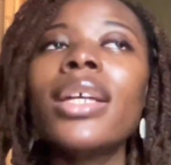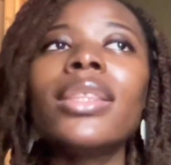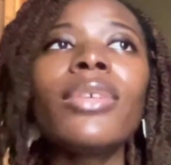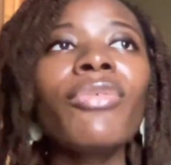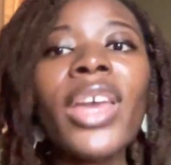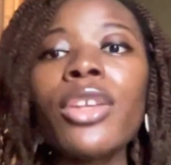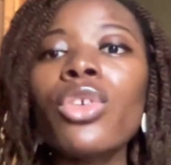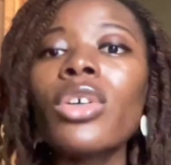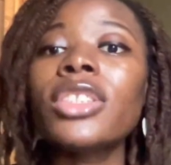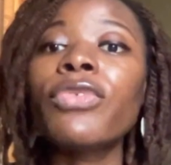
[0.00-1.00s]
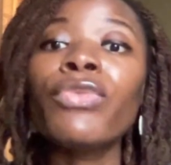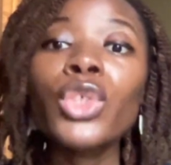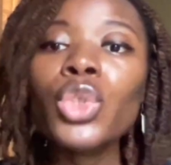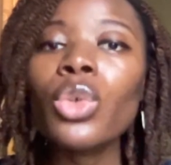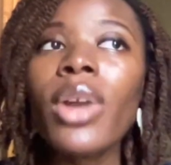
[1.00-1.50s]
the vendors,
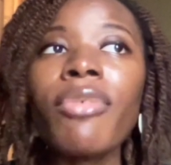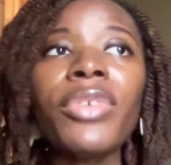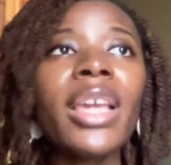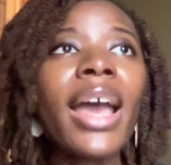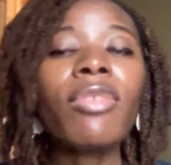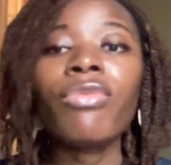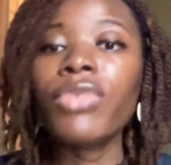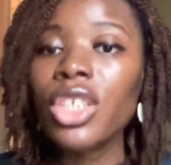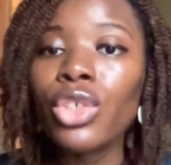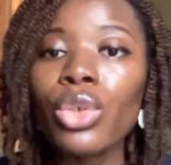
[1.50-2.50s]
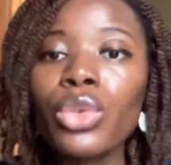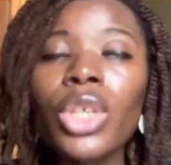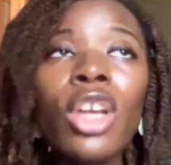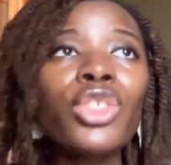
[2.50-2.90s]
photography and videos.